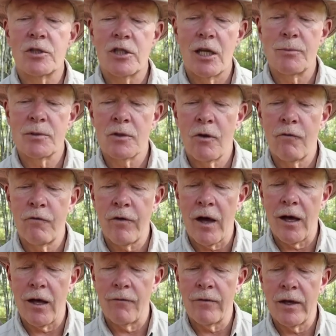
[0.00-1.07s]
shapes
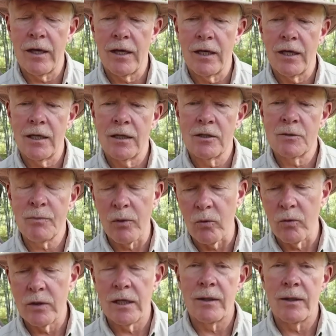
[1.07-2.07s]
of a spoon,